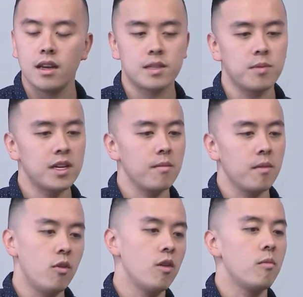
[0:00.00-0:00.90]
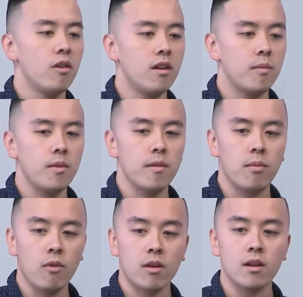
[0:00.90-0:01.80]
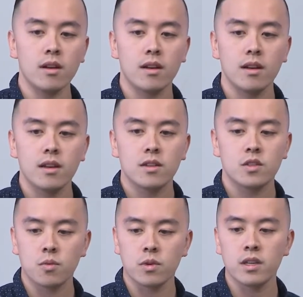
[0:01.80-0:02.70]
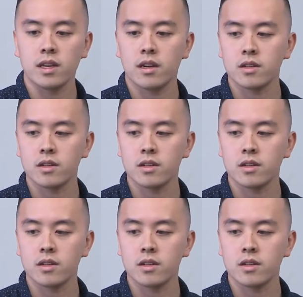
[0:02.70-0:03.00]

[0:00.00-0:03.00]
it's becoming more and more important to really